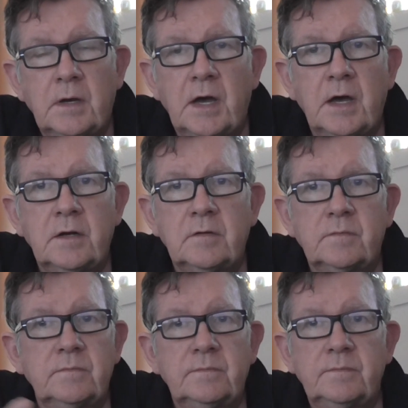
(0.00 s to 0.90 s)
And
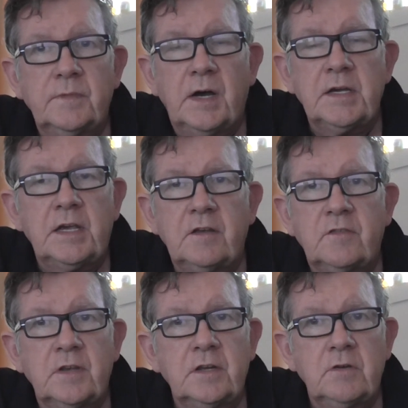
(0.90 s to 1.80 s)
I
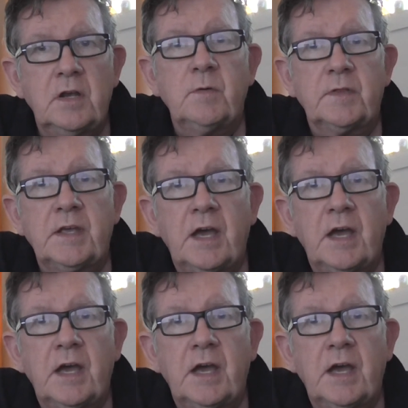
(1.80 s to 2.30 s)
guess they're doing what they